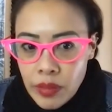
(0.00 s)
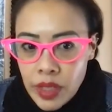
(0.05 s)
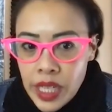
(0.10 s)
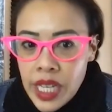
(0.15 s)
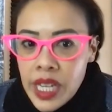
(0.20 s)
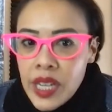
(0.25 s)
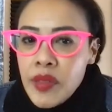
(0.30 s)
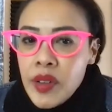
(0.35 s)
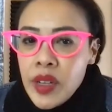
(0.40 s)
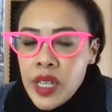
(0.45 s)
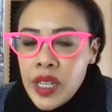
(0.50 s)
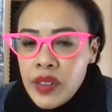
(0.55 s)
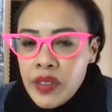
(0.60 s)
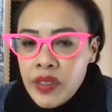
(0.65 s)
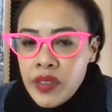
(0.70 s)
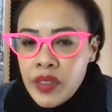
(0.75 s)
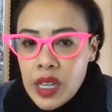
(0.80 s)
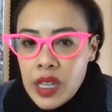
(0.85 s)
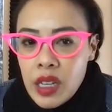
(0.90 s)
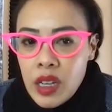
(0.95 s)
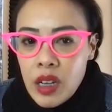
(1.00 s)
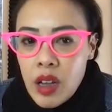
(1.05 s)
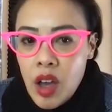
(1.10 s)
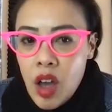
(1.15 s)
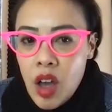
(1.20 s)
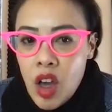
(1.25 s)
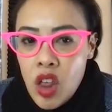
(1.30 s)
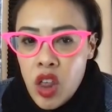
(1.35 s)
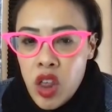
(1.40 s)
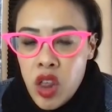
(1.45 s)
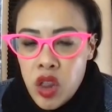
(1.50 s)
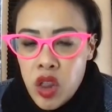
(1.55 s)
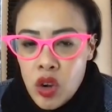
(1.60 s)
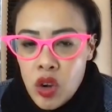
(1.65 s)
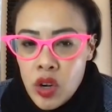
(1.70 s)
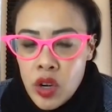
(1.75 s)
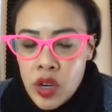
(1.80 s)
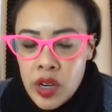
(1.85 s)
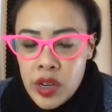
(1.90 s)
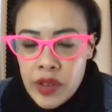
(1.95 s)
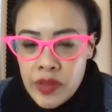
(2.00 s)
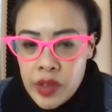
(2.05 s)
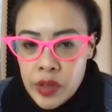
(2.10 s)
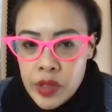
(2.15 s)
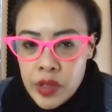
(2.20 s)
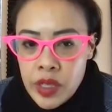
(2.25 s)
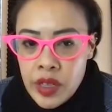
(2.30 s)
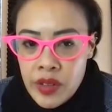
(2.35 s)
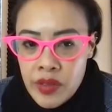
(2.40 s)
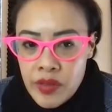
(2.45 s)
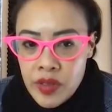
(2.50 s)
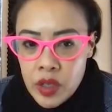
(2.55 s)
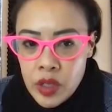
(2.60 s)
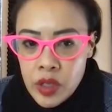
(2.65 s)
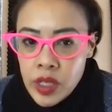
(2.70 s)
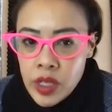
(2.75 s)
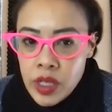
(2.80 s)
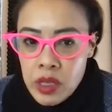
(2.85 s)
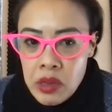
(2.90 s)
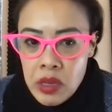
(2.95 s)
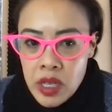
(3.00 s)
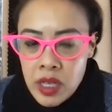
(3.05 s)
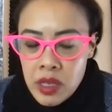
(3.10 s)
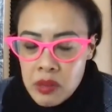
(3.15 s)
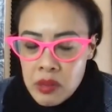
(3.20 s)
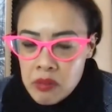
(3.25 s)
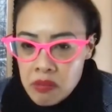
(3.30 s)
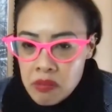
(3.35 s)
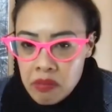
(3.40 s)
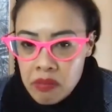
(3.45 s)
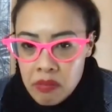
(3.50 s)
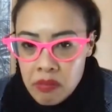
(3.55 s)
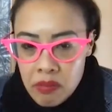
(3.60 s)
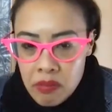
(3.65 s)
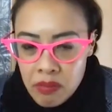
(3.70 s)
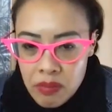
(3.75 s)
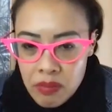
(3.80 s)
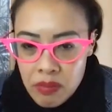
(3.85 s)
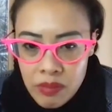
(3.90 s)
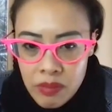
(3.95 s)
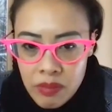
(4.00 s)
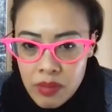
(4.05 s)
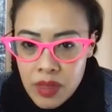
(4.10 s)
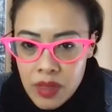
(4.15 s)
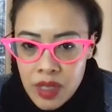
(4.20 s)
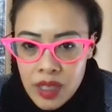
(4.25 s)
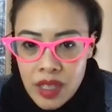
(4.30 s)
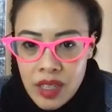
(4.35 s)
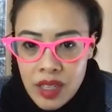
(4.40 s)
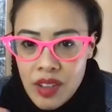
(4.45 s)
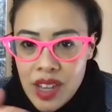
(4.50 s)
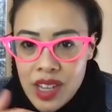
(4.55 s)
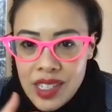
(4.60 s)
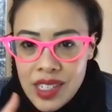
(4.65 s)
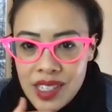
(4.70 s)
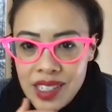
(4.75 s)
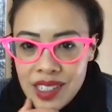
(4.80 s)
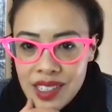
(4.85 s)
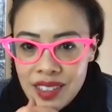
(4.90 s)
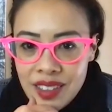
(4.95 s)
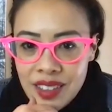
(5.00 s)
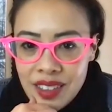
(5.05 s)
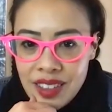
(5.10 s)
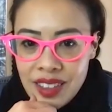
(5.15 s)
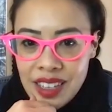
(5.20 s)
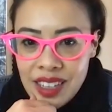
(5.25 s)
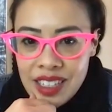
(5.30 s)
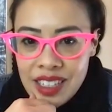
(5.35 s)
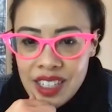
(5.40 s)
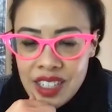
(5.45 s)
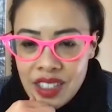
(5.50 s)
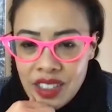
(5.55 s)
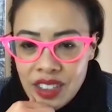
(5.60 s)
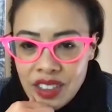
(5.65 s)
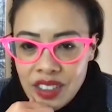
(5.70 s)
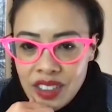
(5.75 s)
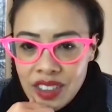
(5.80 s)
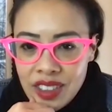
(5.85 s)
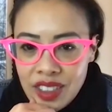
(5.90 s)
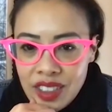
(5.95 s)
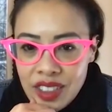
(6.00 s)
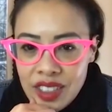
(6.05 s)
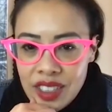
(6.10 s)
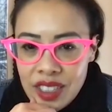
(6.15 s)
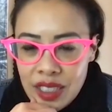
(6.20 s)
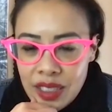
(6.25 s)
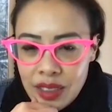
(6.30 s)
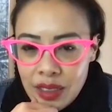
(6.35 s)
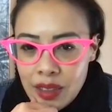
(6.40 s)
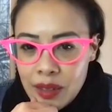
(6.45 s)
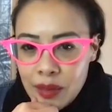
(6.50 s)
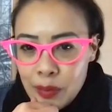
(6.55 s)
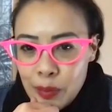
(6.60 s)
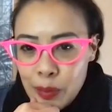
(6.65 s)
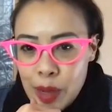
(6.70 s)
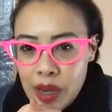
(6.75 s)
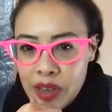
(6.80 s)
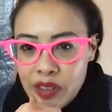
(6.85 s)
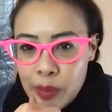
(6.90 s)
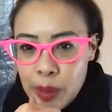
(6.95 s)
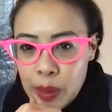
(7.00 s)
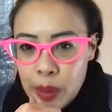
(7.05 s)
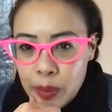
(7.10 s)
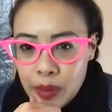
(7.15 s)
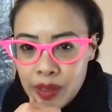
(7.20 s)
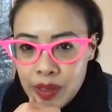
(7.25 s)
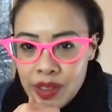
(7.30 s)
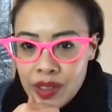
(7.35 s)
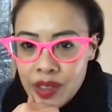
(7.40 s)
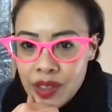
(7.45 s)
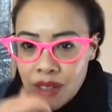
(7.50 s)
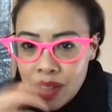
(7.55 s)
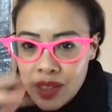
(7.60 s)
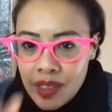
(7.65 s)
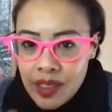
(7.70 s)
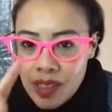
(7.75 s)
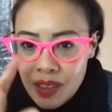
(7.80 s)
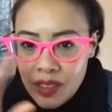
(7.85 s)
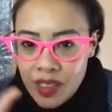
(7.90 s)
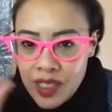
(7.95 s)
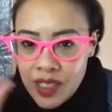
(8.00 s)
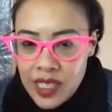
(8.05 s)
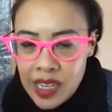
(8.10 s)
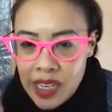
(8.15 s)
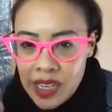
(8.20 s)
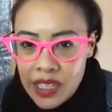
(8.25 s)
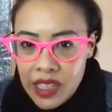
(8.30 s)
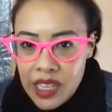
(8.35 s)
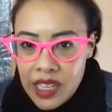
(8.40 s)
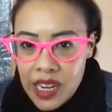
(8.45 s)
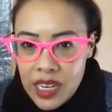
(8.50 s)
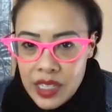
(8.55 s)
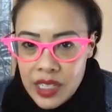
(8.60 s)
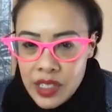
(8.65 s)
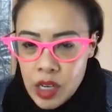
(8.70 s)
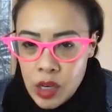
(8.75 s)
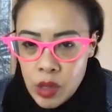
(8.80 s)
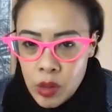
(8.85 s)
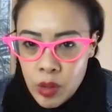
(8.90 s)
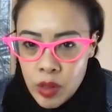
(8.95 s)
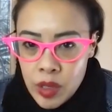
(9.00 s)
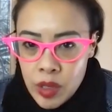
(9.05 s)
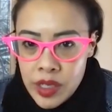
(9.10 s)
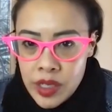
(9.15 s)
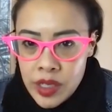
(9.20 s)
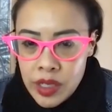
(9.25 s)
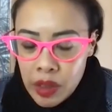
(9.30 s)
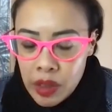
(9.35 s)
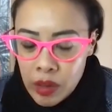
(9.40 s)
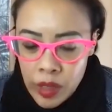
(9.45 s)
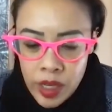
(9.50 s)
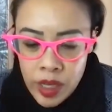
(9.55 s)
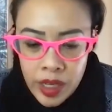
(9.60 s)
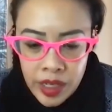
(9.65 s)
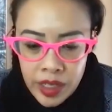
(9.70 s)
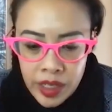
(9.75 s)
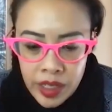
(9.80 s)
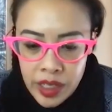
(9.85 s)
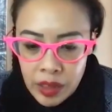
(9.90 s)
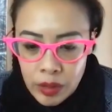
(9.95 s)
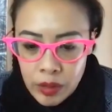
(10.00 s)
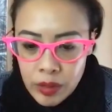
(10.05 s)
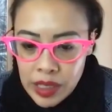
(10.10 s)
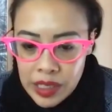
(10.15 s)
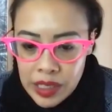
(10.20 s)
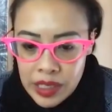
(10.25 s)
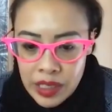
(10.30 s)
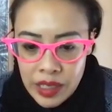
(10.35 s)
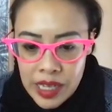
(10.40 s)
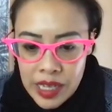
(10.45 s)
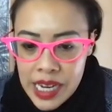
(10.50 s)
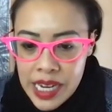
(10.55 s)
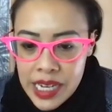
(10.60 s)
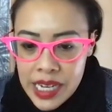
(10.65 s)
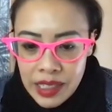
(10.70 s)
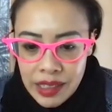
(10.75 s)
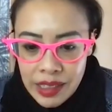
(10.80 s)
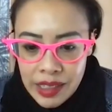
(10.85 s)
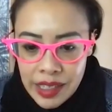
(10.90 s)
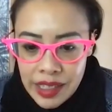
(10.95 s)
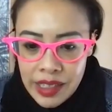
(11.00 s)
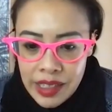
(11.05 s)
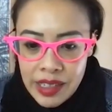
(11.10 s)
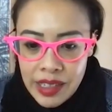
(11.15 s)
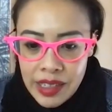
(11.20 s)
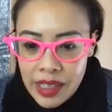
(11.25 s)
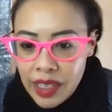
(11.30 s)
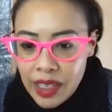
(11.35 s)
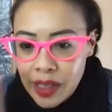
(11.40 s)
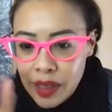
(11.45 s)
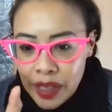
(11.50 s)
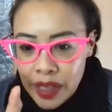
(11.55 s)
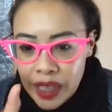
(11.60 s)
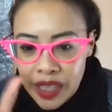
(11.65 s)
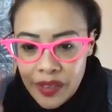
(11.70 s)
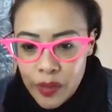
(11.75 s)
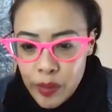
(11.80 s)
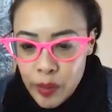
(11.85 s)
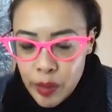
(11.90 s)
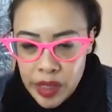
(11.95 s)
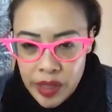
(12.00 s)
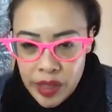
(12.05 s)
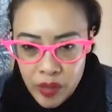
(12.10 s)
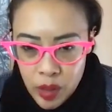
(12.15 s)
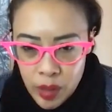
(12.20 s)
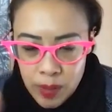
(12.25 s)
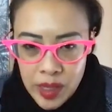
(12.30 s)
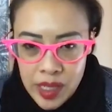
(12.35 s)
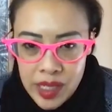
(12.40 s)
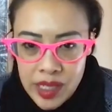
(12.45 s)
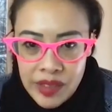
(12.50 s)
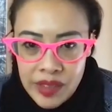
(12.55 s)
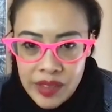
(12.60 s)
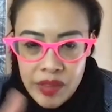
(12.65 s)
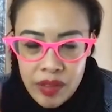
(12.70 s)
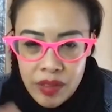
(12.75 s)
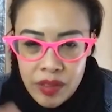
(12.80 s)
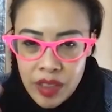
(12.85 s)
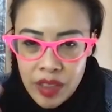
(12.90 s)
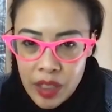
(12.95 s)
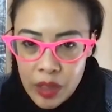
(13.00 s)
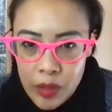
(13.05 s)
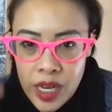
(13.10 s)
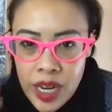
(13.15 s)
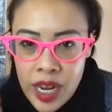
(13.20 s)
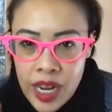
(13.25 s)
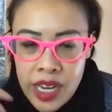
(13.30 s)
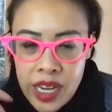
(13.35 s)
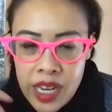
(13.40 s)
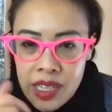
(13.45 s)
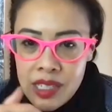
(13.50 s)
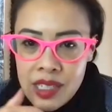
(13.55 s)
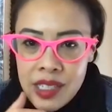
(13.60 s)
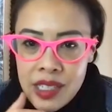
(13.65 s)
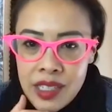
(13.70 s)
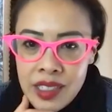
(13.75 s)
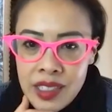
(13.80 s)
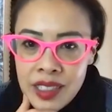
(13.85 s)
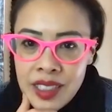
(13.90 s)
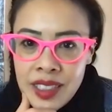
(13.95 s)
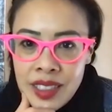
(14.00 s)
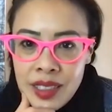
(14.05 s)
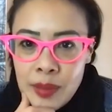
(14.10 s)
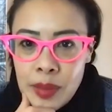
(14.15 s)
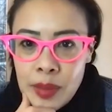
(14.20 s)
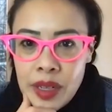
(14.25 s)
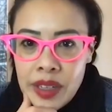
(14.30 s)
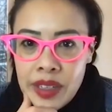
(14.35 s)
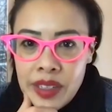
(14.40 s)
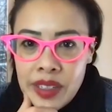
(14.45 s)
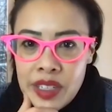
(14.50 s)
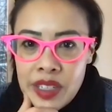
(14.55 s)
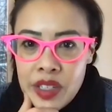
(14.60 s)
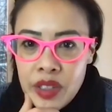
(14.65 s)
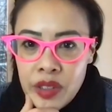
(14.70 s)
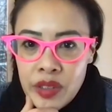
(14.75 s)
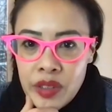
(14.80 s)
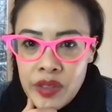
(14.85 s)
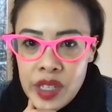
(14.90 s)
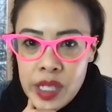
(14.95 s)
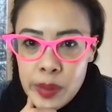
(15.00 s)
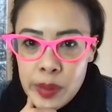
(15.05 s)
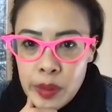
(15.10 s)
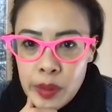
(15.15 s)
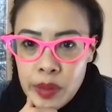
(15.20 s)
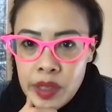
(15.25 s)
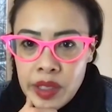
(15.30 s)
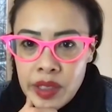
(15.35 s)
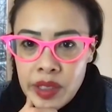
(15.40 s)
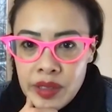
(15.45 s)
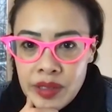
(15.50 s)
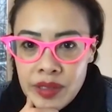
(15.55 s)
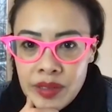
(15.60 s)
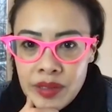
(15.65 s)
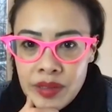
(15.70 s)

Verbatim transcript: Even if like a third of those convert, you know, that's, that's still a good amount of people to start seeding the next cohort. So, you know, like easily, even within four months, I've, you know, ten X'd my initial investment with you.